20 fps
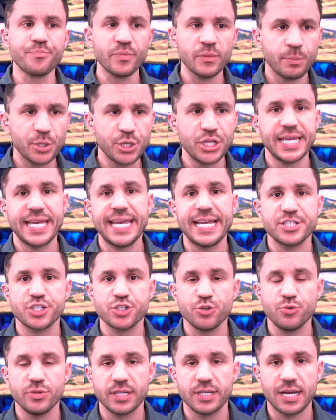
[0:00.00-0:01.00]
But you can't
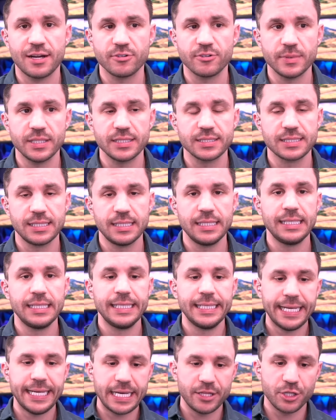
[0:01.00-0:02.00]
sue the government.
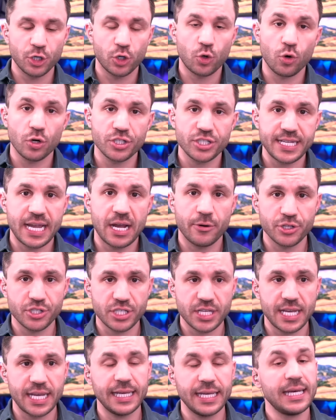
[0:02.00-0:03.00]
And the courts now are
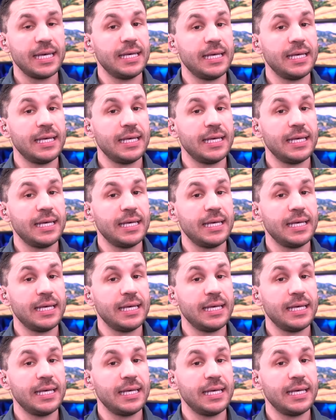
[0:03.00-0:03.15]
saying,